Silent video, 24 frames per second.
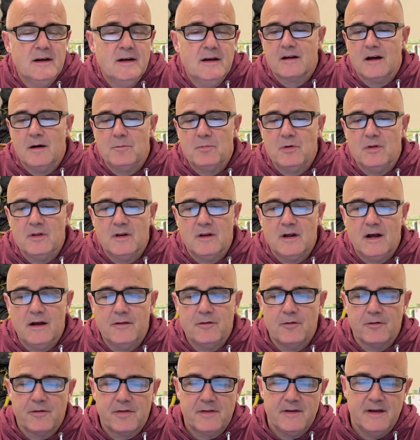A couple
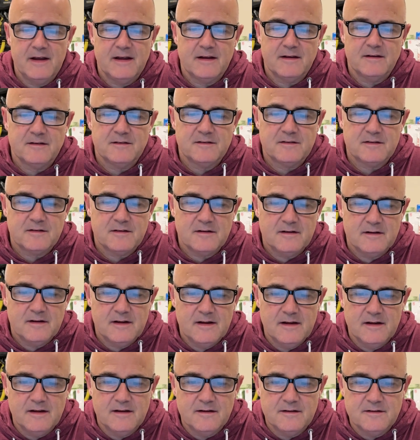other things
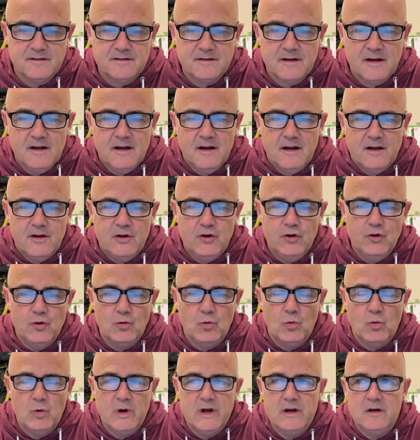is you
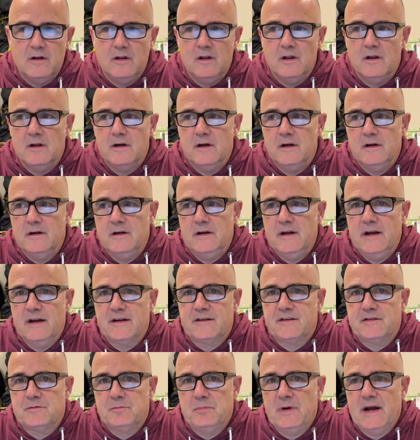will
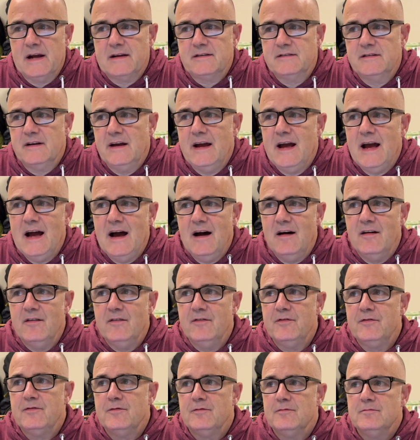expect to
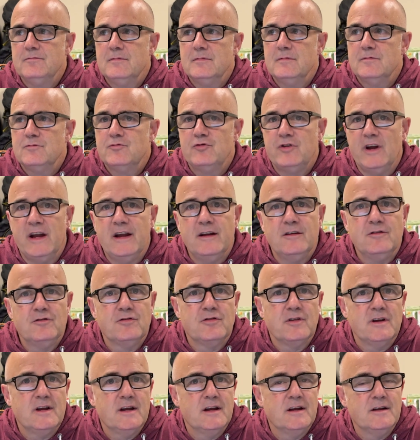have change
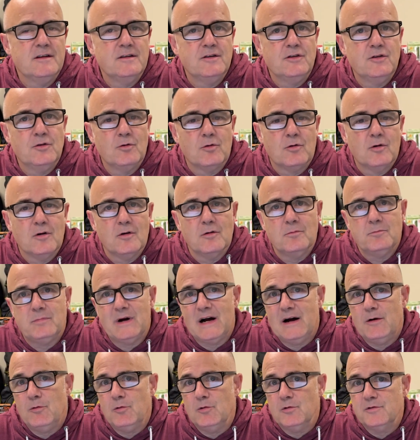in your
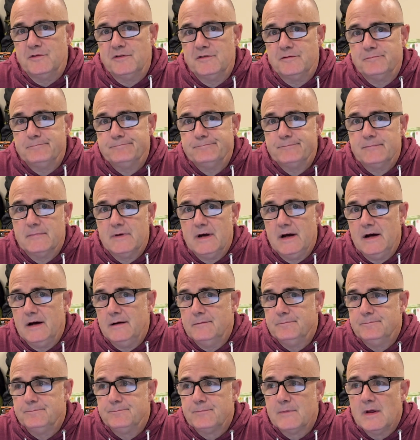bowels.
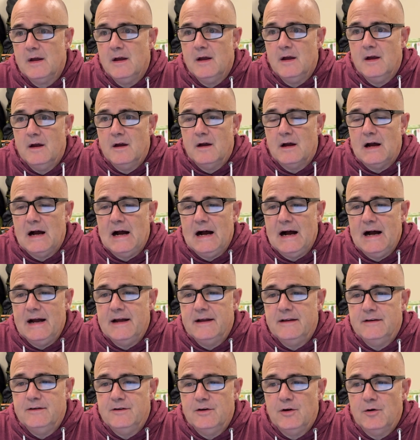
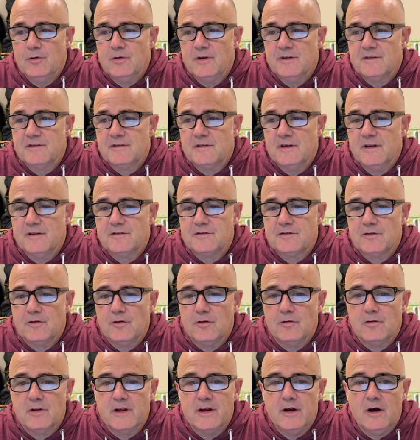I noticed this
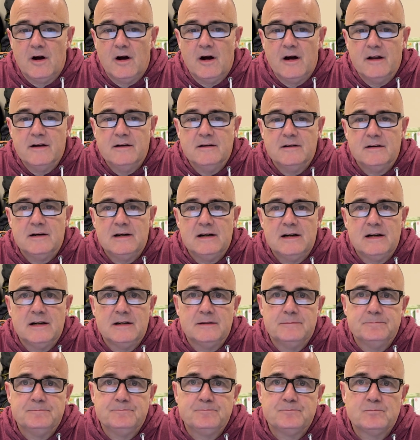early
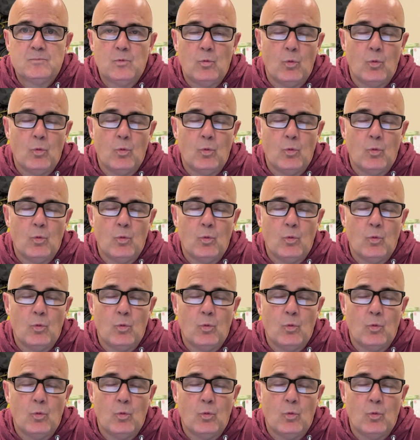on.